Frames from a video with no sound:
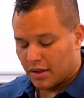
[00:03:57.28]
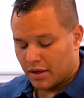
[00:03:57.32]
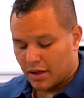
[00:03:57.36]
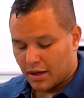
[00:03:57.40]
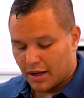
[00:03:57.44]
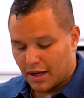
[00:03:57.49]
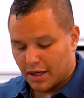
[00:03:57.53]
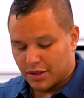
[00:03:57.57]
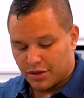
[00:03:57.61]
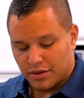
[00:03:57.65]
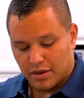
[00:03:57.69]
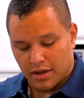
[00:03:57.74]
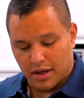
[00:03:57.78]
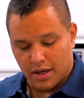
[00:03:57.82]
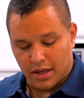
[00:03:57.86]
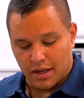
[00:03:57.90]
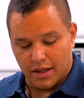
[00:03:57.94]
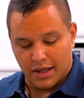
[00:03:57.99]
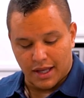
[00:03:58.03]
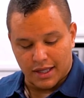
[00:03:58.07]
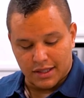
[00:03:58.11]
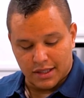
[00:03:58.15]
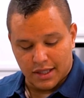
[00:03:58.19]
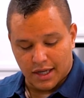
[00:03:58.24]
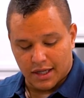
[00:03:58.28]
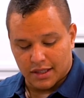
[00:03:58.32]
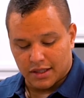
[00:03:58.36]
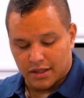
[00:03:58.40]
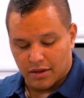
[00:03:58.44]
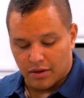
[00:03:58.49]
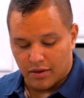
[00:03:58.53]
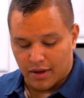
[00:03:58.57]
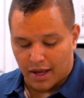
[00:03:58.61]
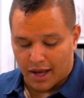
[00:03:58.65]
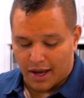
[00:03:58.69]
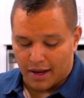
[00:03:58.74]
Got your onion, that's it.
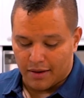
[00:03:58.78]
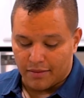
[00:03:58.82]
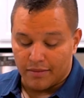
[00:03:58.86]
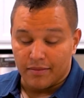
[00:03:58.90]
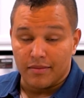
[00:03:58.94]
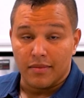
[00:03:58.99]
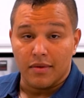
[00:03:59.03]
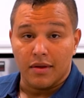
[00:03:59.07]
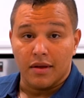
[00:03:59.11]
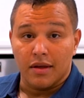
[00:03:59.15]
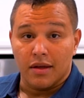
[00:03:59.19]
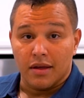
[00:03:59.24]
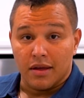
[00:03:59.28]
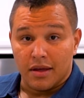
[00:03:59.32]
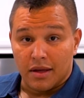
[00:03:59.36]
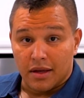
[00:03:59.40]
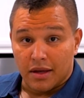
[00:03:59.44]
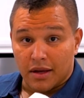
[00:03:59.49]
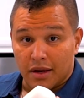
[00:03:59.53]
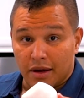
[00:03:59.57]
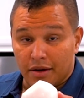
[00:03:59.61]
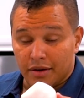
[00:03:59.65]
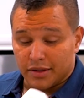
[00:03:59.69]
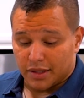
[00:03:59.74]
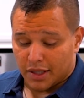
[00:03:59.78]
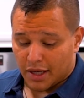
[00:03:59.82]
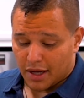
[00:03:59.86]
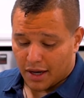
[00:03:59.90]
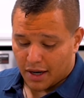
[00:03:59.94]
So again, here's the